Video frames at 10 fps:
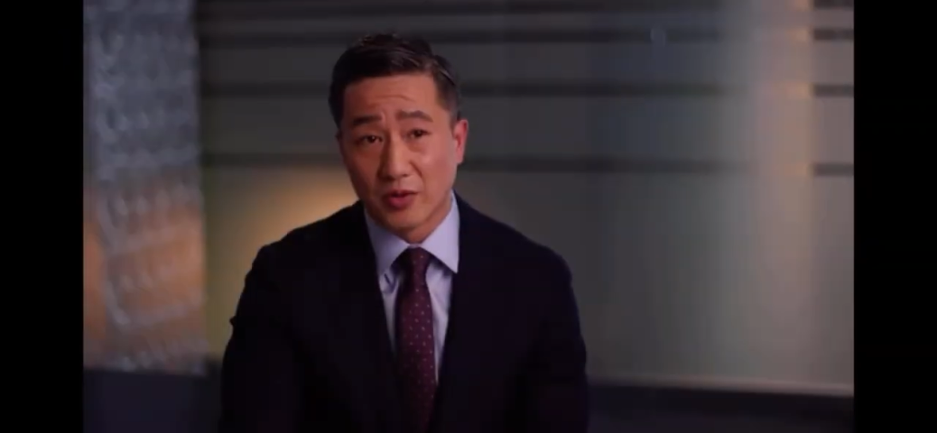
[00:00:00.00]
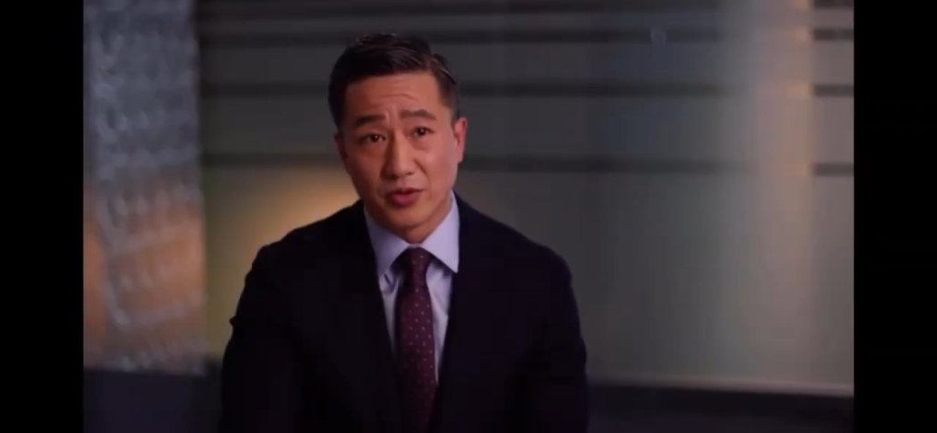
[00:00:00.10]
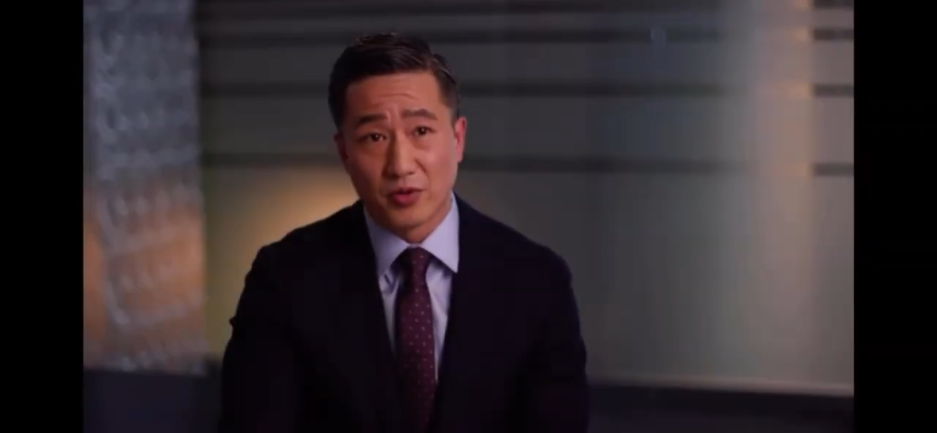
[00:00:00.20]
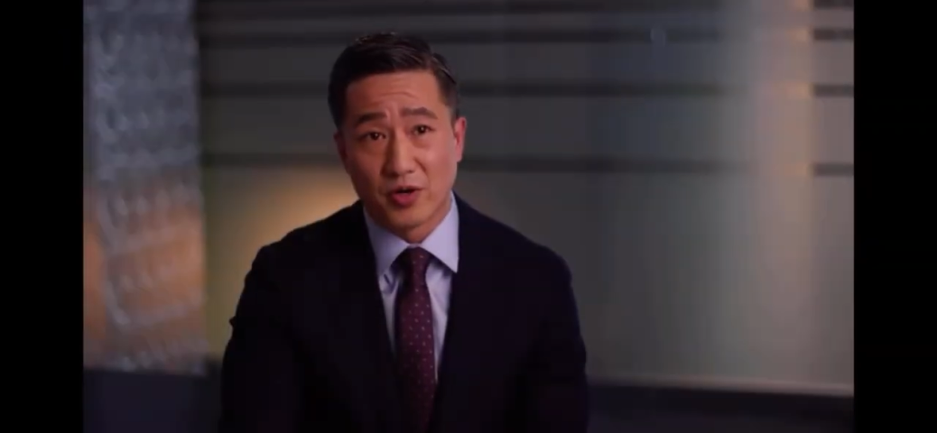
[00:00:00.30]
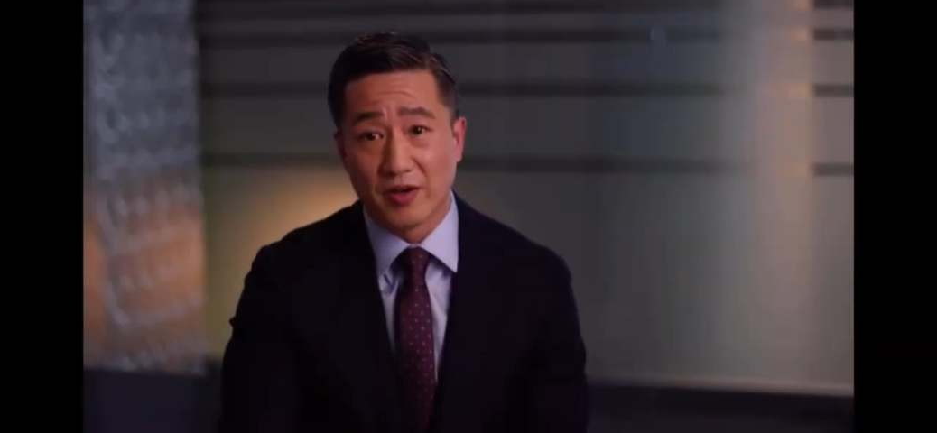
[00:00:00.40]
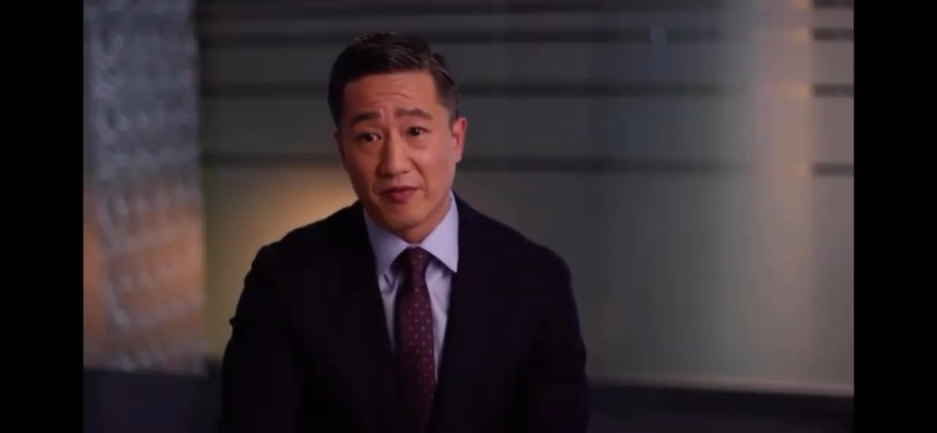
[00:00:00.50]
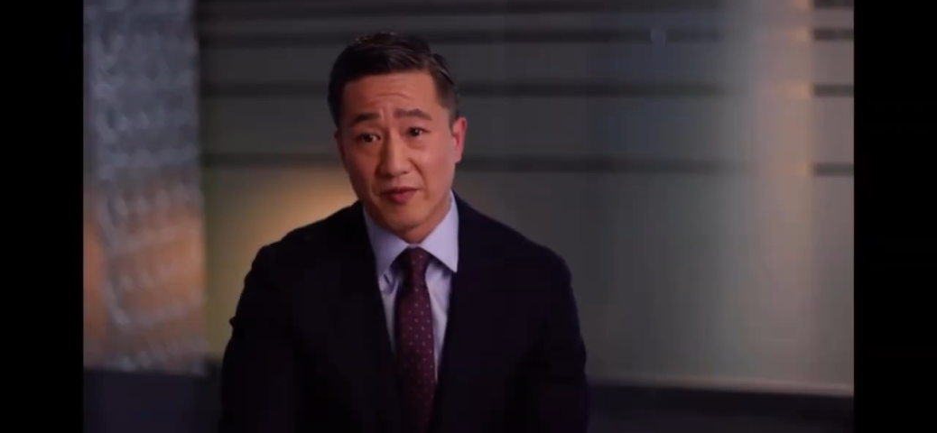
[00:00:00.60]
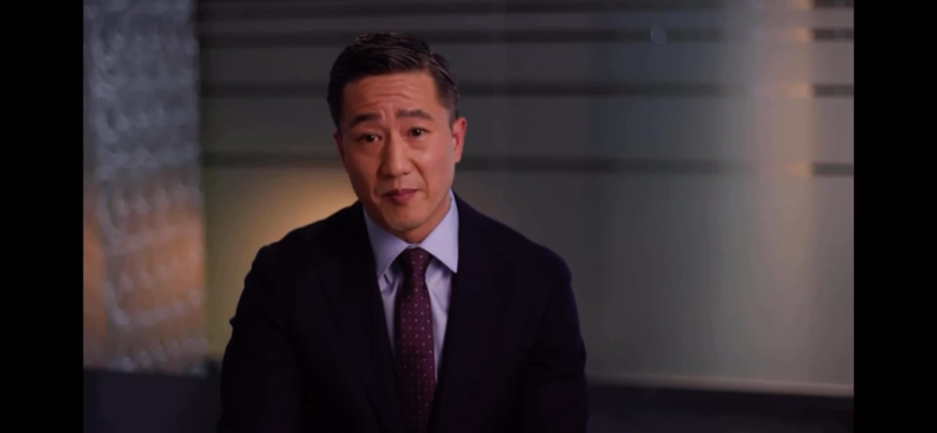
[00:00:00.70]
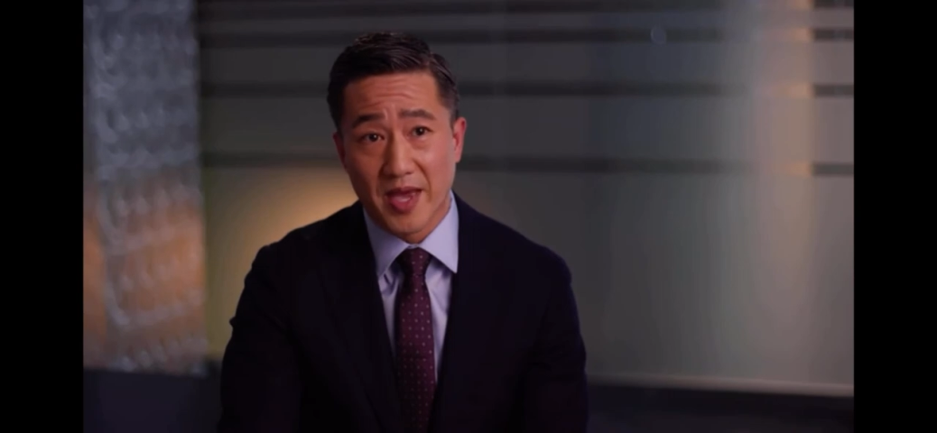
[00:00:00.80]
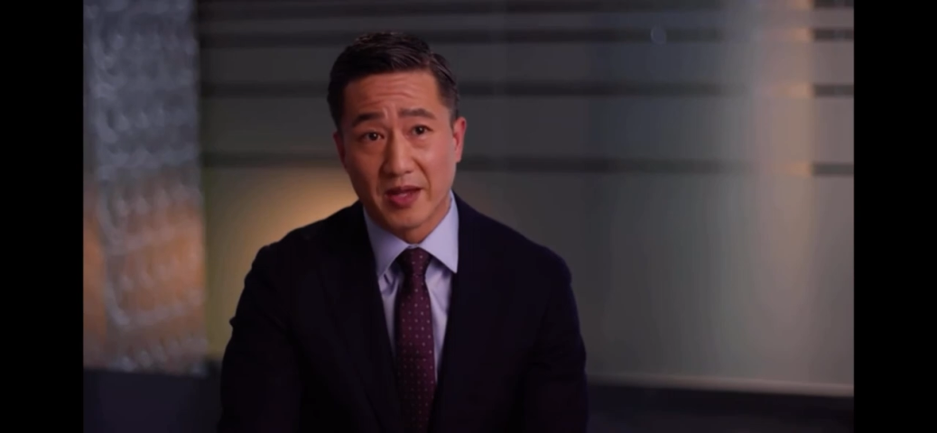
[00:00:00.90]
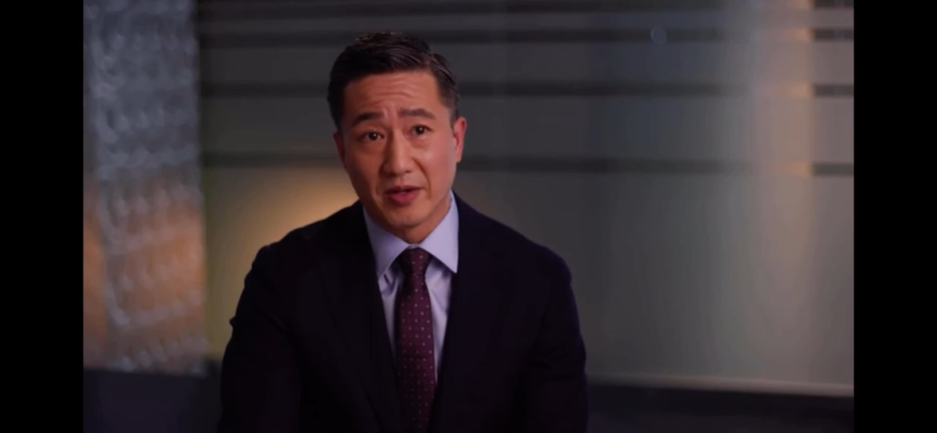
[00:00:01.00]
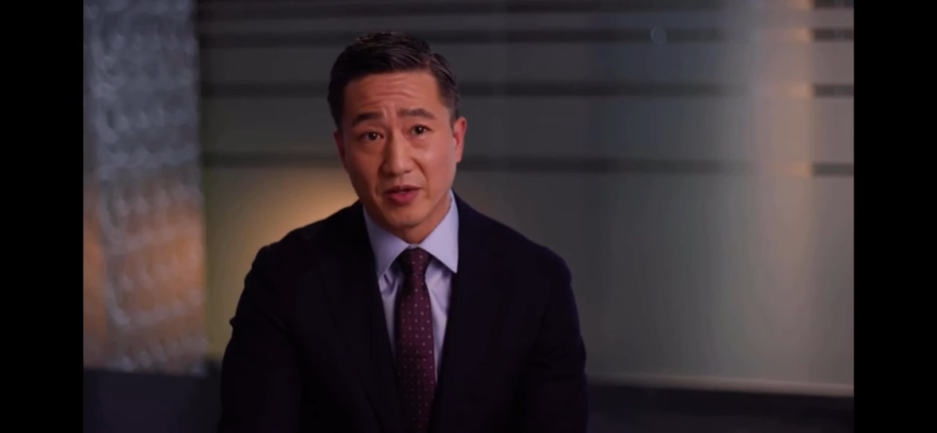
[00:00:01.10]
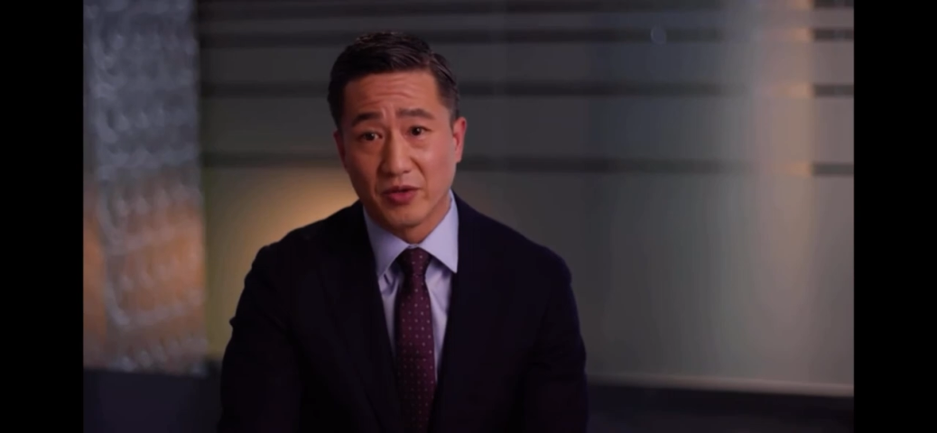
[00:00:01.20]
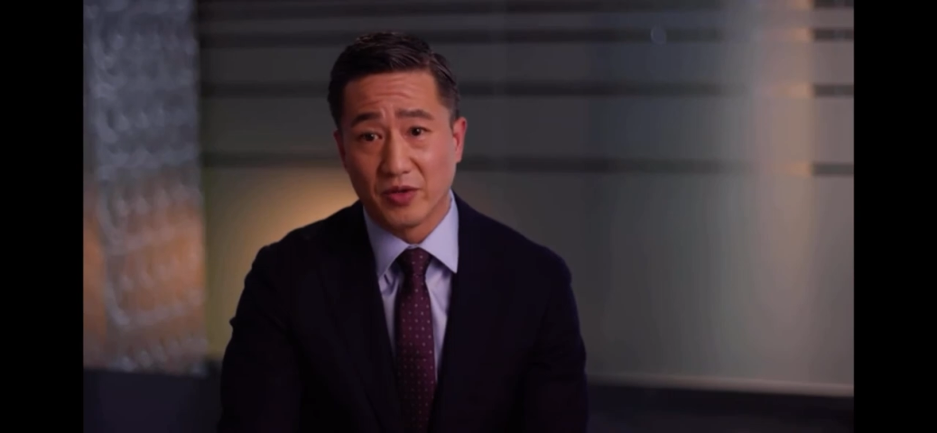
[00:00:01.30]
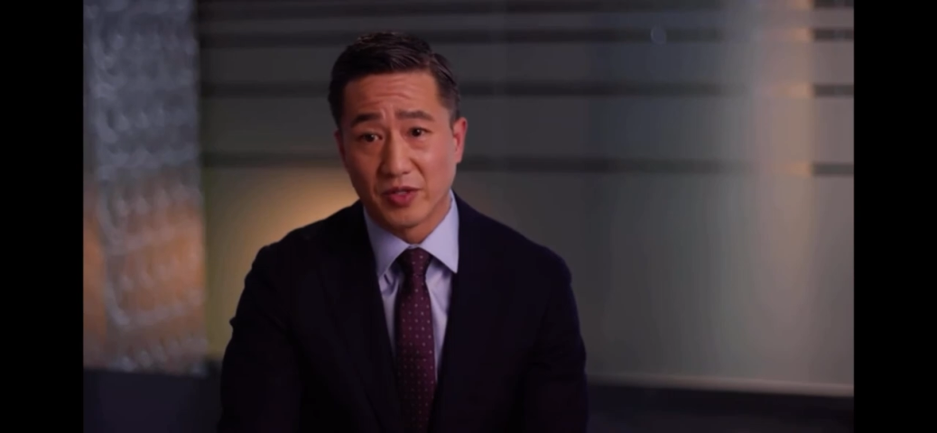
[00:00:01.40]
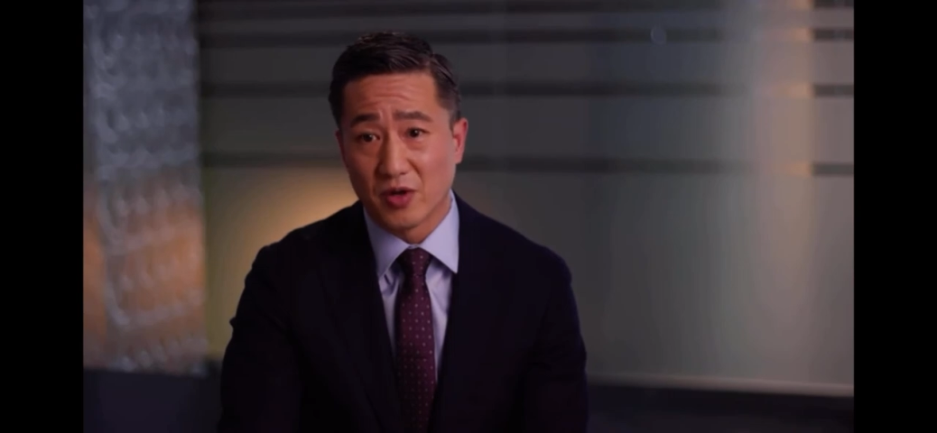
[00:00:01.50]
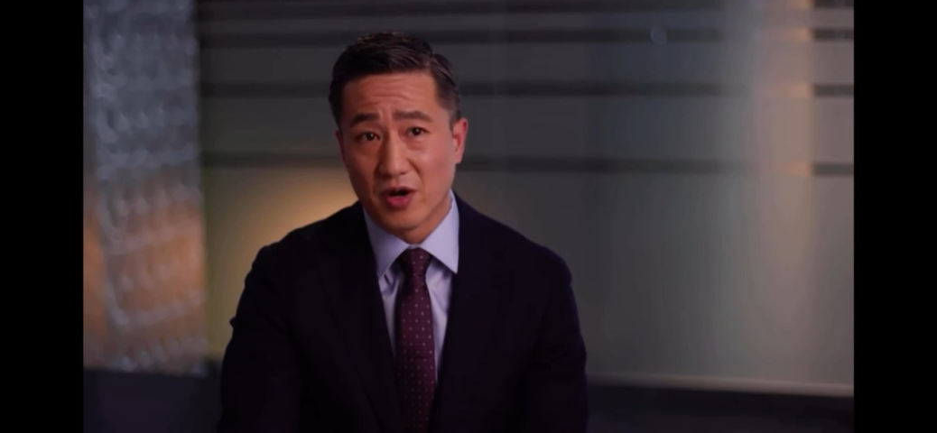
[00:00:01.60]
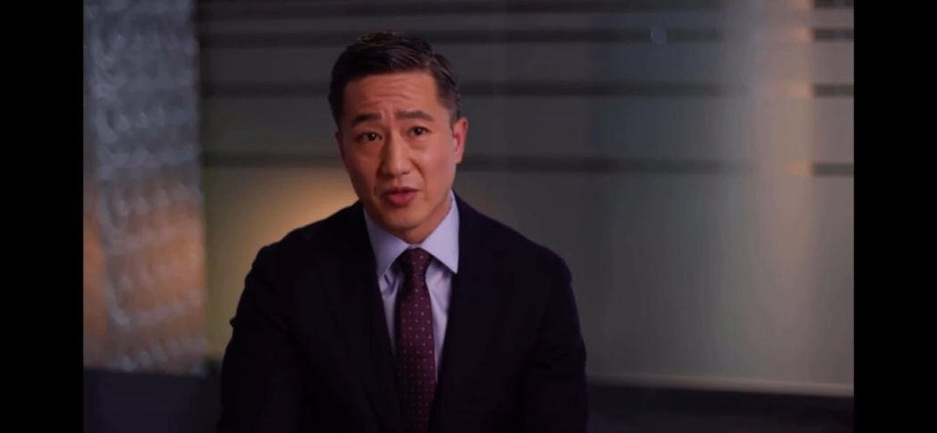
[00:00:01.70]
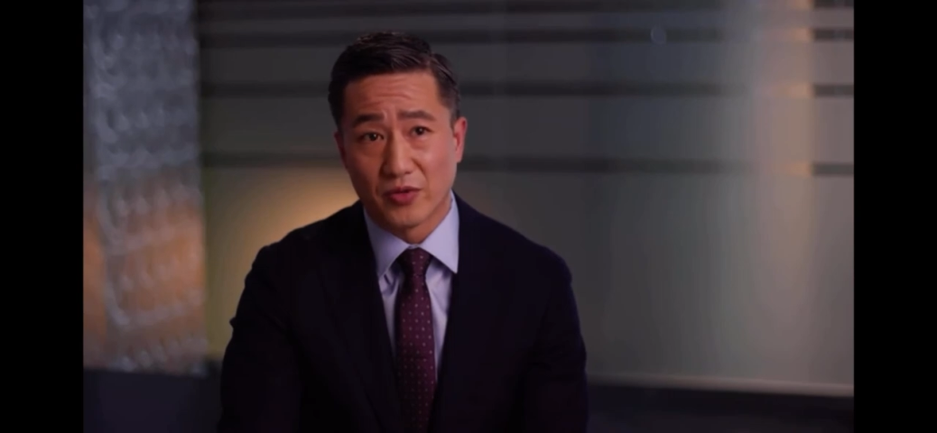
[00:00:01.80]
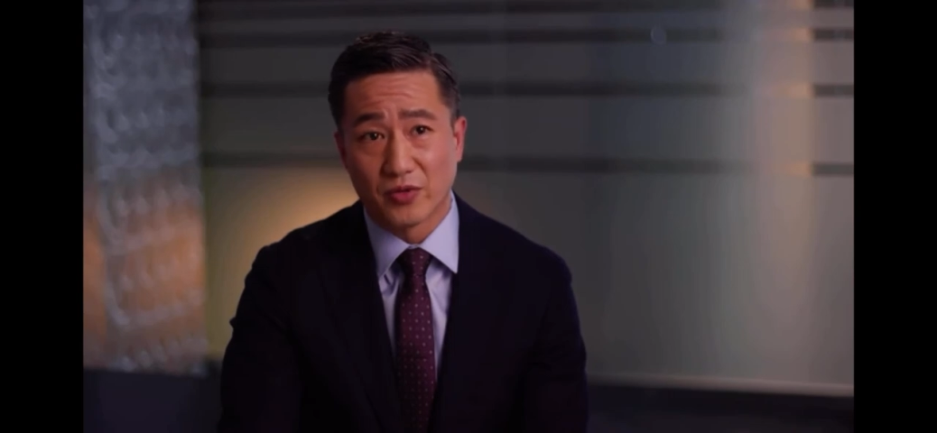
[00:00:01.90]
story of a man who has
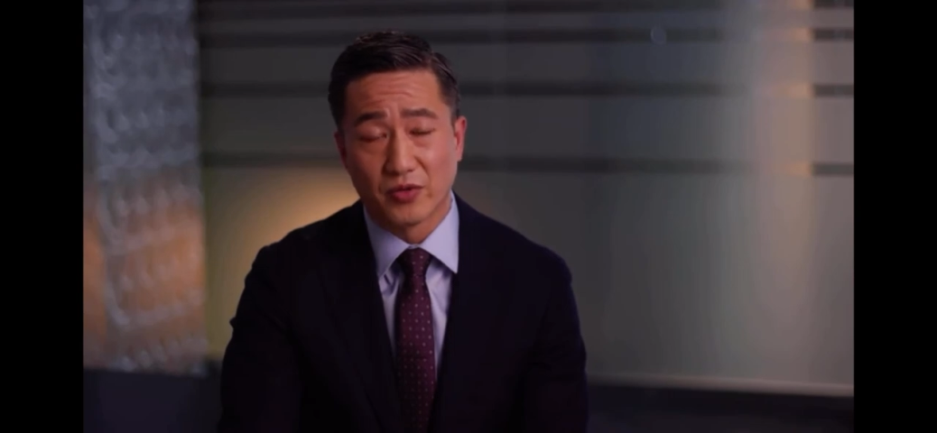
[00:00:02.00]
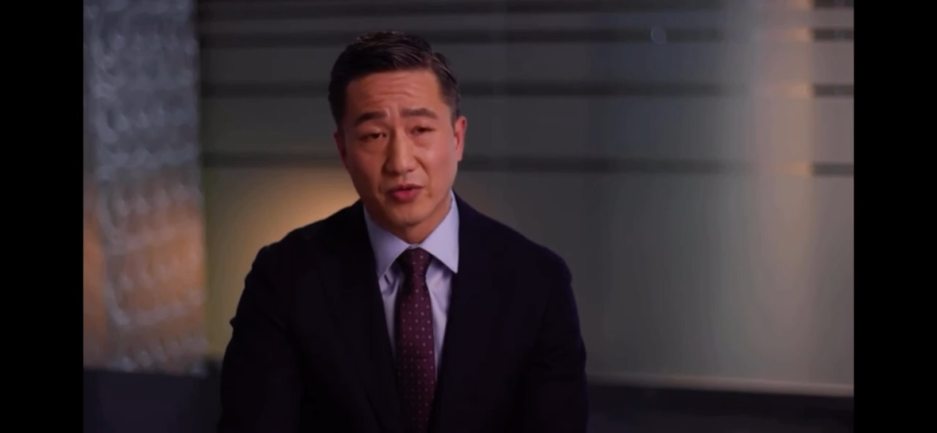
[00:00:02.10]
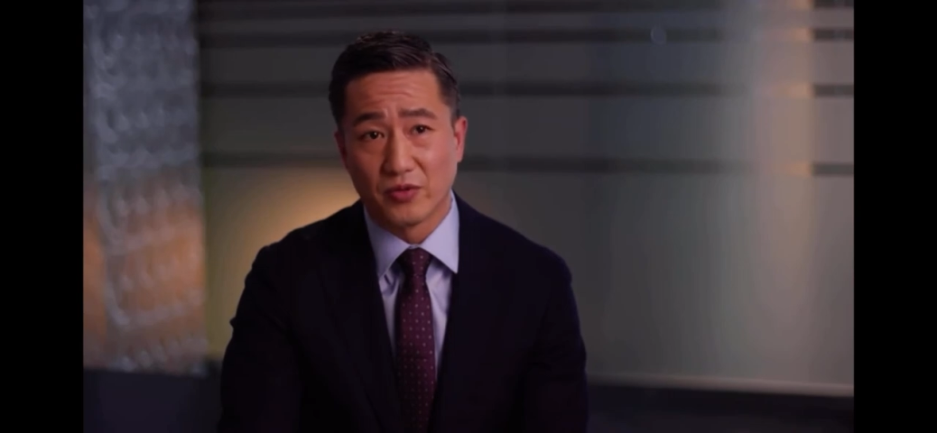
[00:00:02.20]
gone through